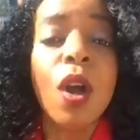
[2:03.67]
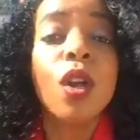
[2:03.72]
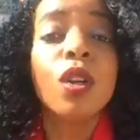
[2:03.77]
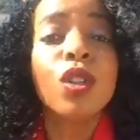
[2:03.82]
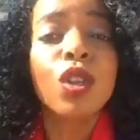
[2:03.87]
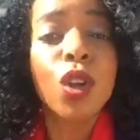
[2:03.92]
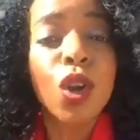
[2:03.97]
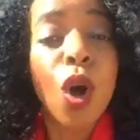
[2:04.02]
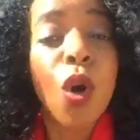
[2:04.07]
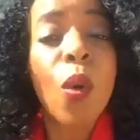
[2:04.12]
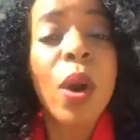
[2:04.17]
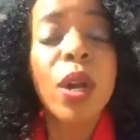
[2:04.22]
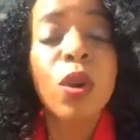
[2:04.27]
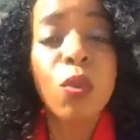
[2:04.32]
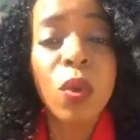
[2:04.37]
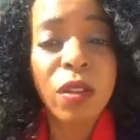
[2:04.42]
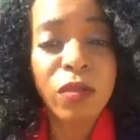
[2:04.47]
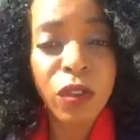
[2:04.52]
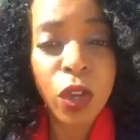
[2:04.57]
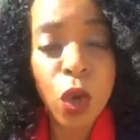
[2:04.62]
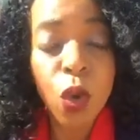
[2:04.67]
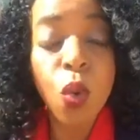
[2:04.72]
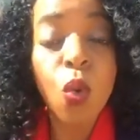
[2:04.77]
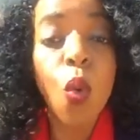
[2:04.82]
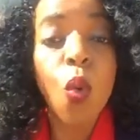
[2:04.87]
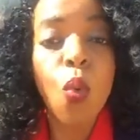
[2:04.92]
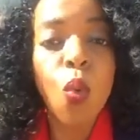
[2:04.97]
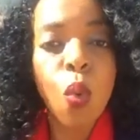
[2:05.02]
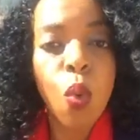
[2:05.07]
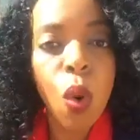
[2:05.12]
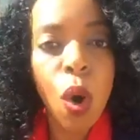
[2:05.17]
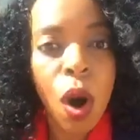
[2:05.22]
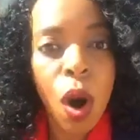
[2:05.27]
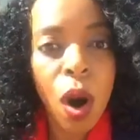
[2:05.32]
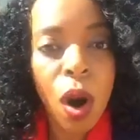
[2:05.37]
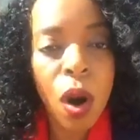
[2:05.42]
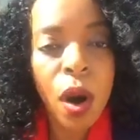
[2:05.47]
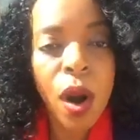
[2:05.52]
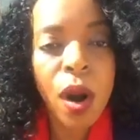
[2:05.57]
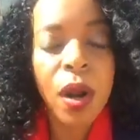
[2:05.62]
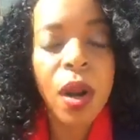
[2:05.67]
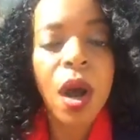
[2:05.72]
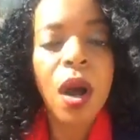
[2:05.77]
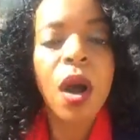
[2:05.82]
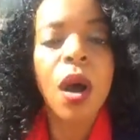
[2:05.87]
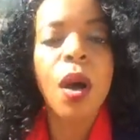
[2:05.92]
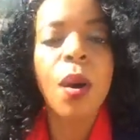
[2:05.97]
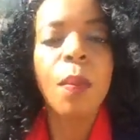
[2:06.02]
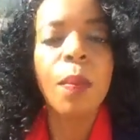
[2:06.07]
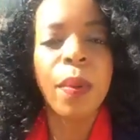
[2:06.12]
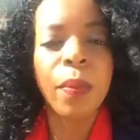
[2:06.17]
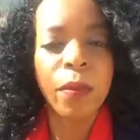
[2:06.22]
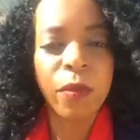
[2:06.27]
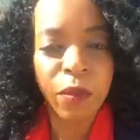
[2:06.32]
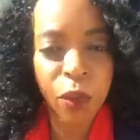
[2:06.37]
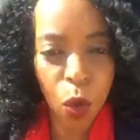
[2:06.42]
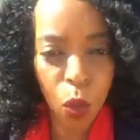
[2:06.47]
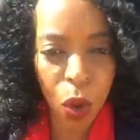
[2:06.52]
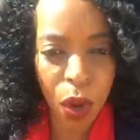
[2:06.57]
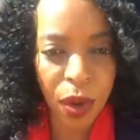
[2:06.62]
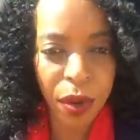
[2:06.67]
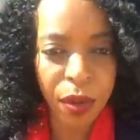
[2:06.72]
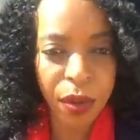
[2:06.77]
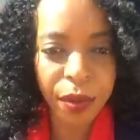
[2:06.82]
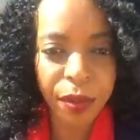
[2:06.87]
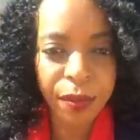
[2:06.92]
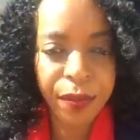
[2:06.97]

So go and review word for word.